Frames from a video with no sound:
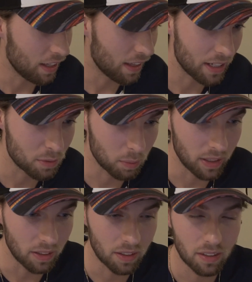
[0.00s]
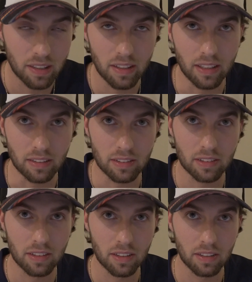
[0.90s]
And that's when
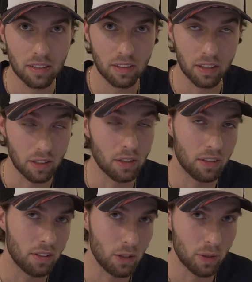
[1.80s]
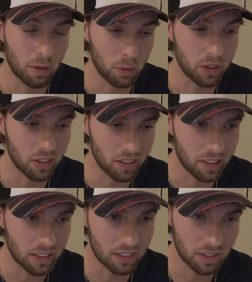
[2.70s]
things, you get really good
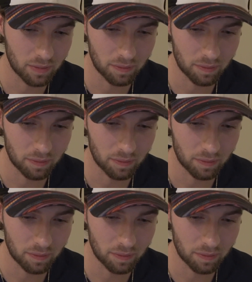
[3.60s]
at this.